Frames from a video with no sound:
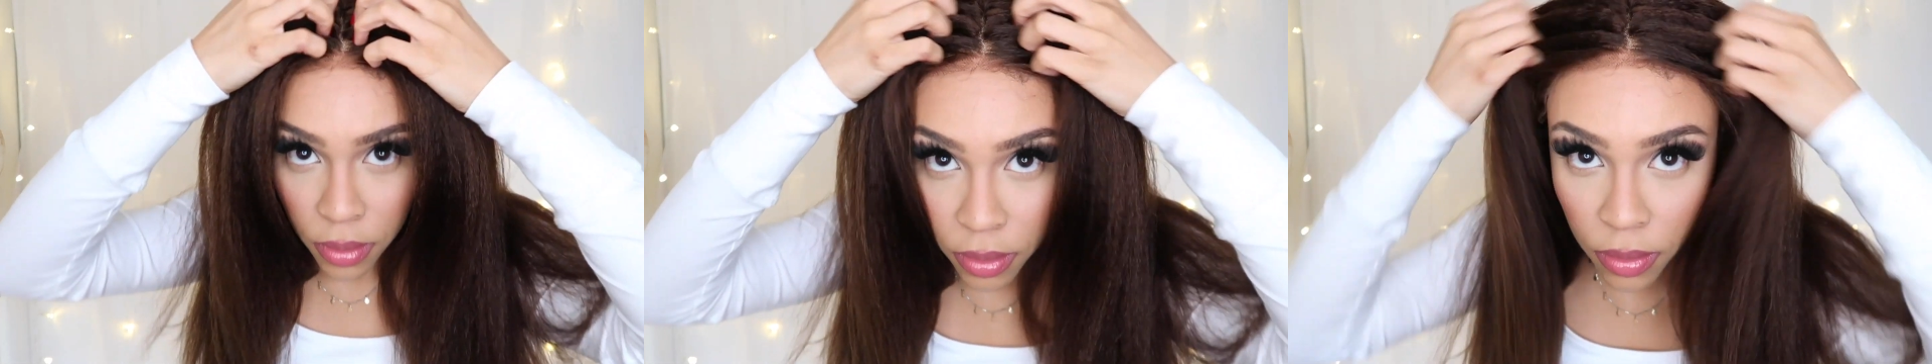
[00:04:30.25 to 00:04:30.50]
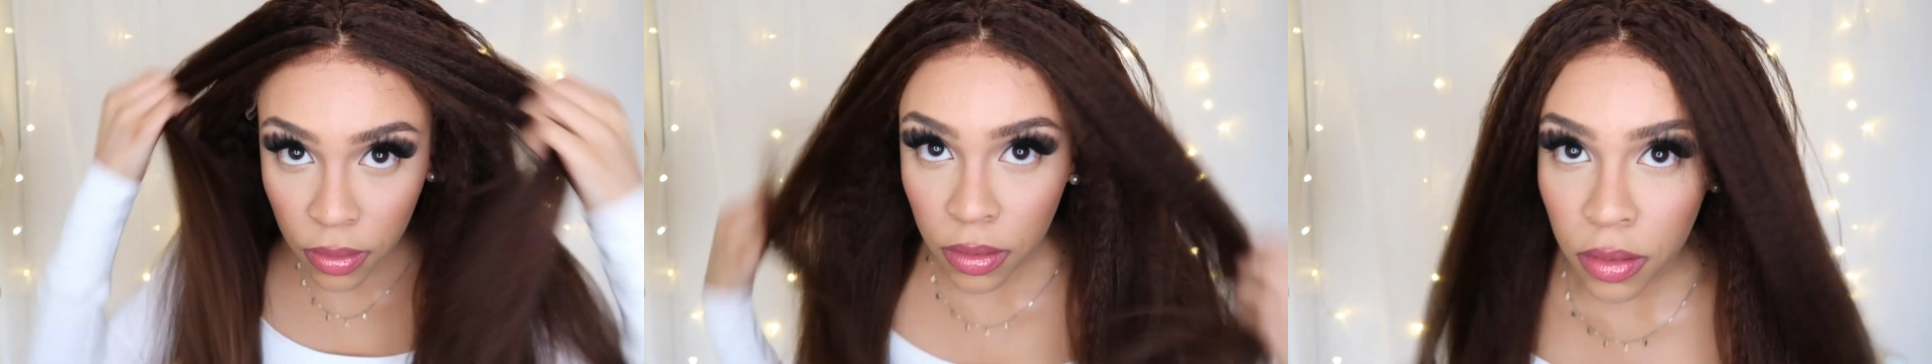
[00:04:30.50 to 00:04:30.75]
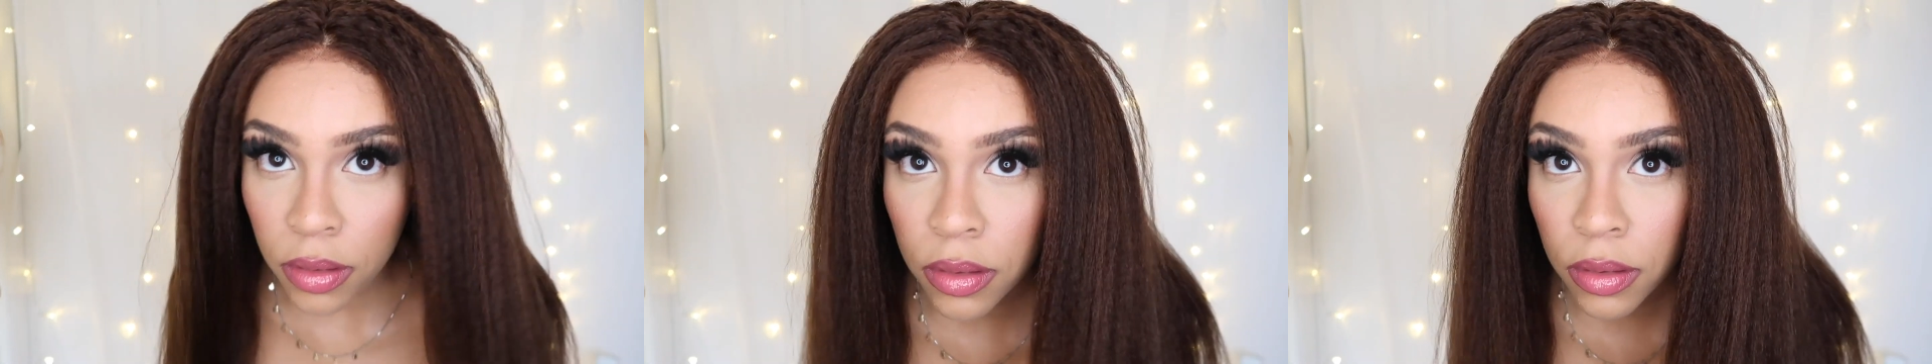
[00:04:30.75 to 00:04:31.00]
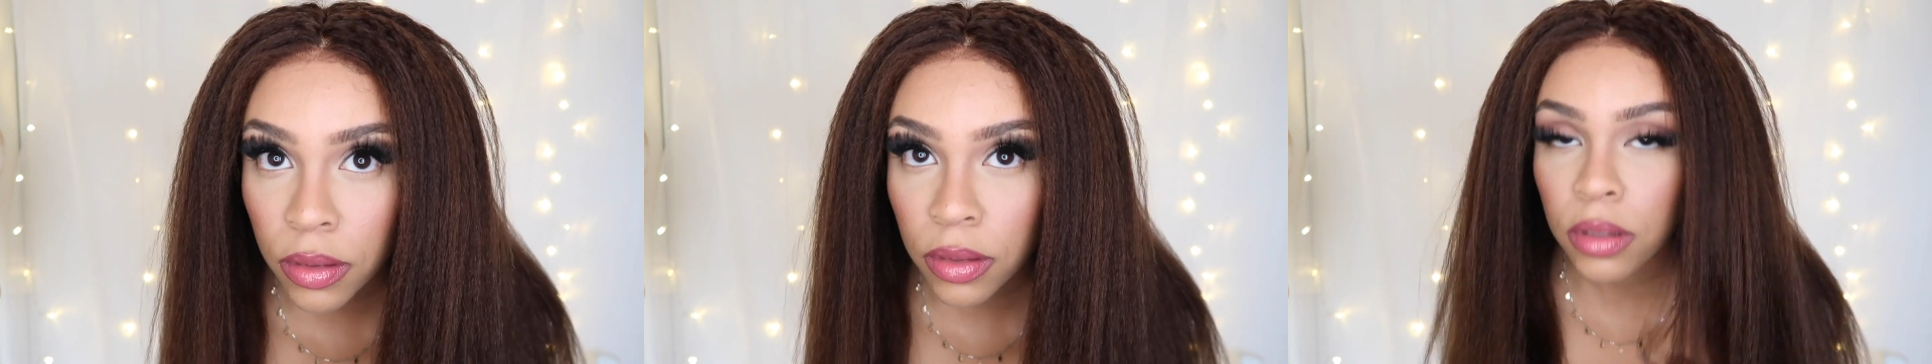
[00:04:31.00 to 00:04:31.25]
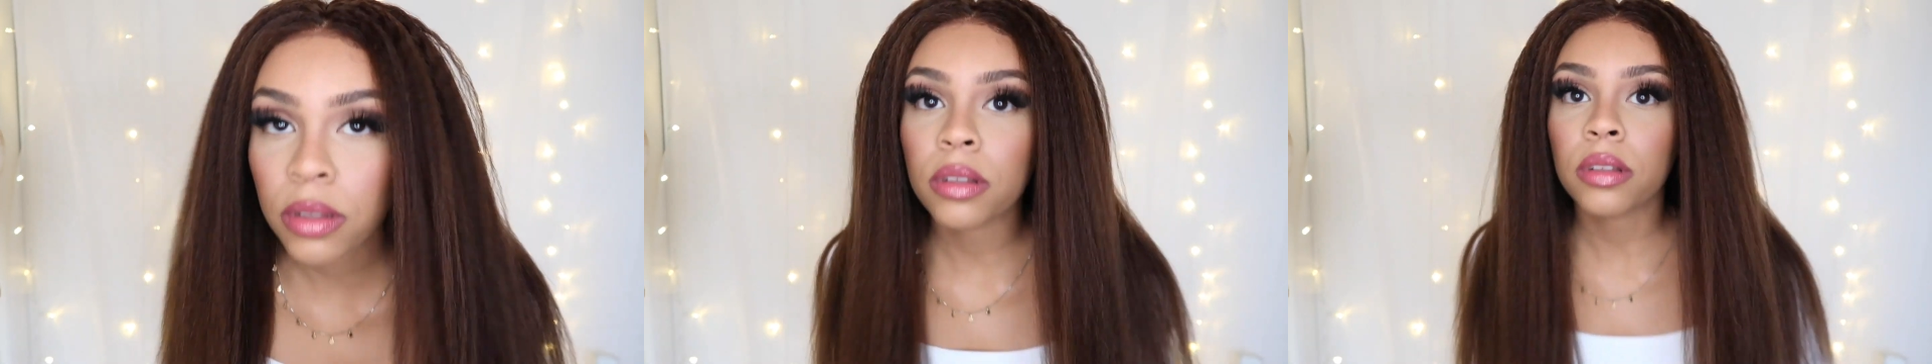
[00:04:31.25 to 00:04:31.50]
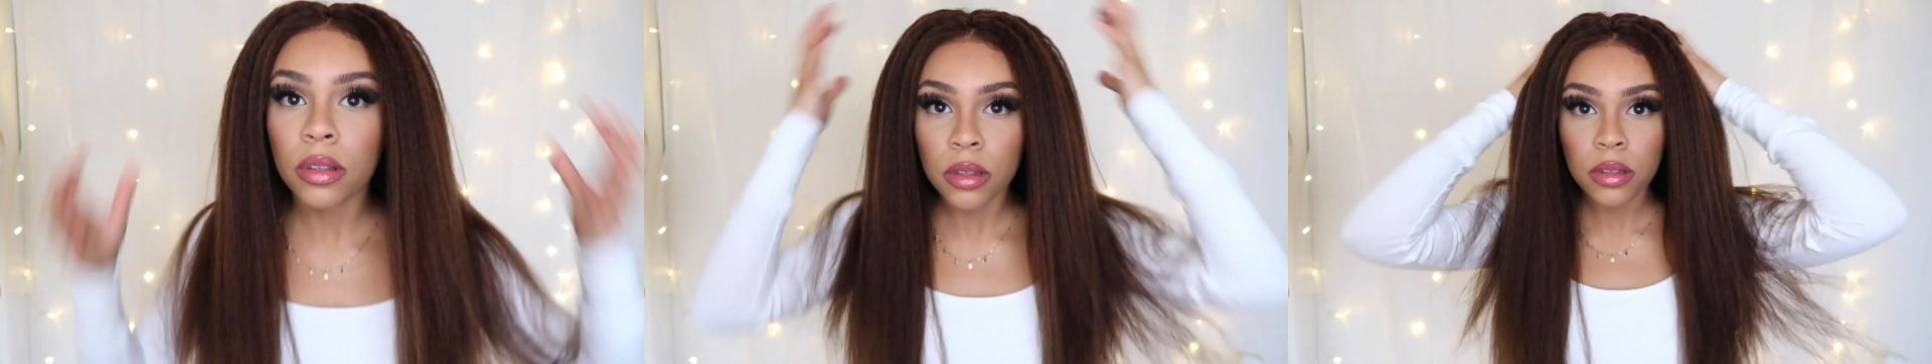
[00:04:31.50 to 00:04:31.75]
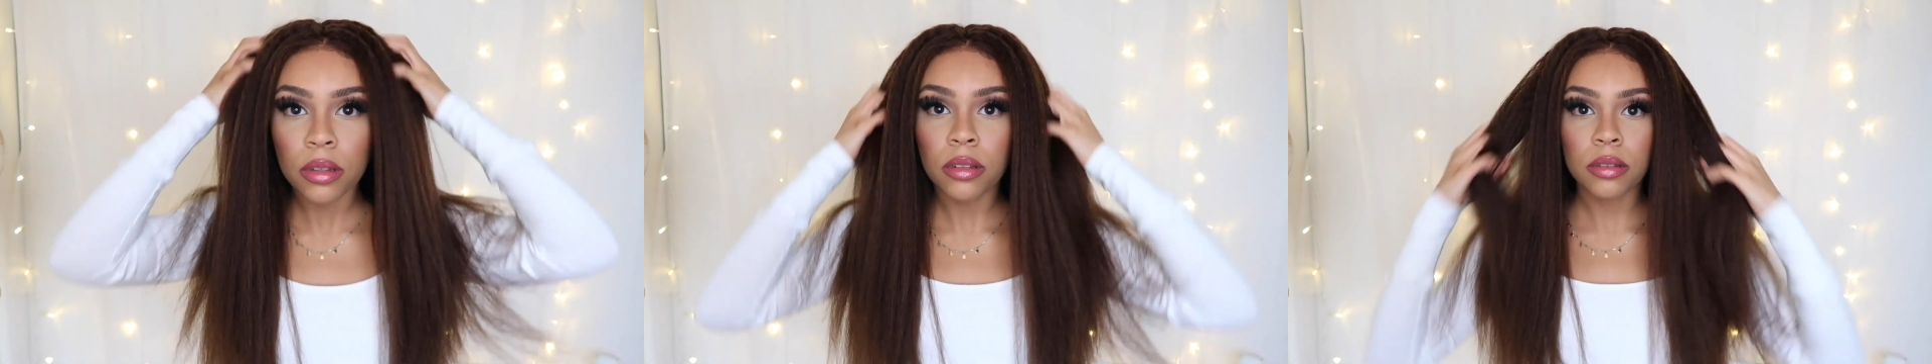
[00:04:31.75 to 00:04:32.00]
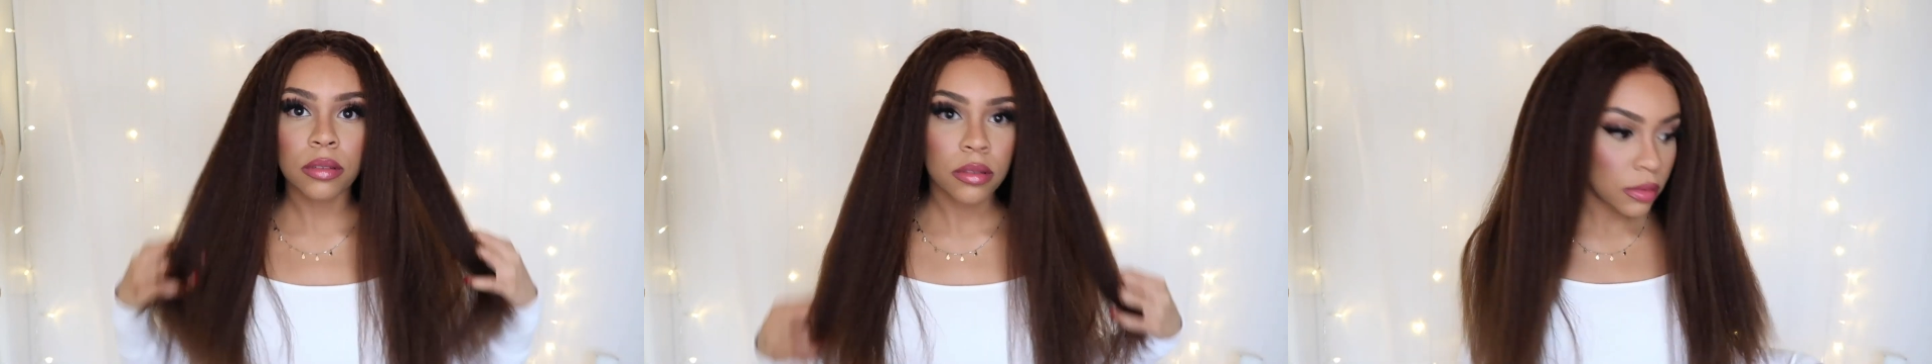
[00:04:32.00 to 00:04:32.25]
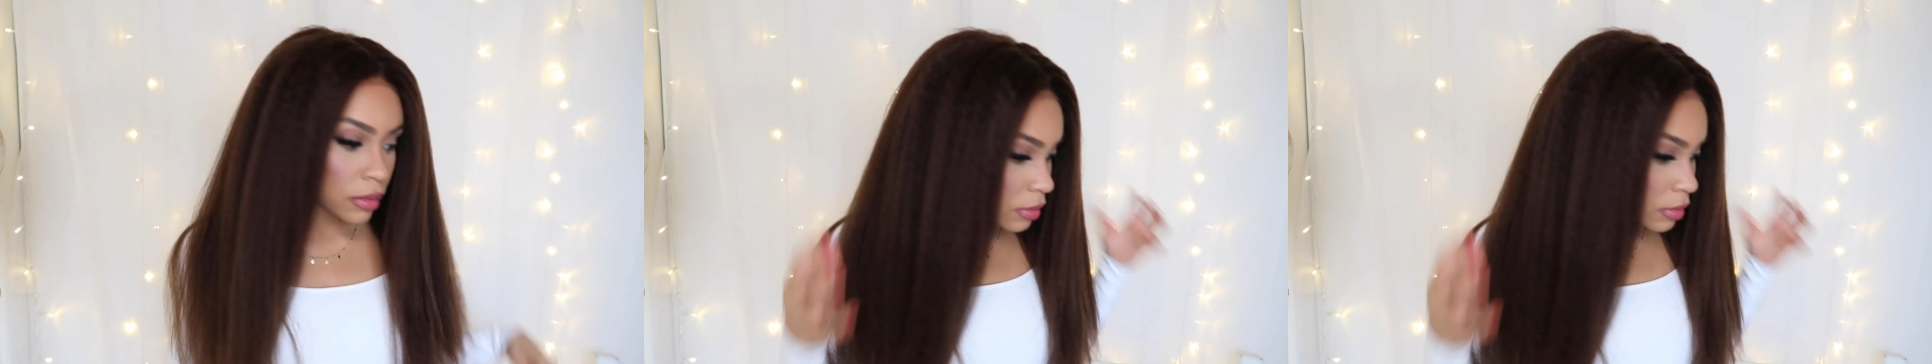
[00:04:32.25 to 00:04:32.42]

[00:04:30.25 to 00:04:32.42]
hairline that isn't plucked or a hairline that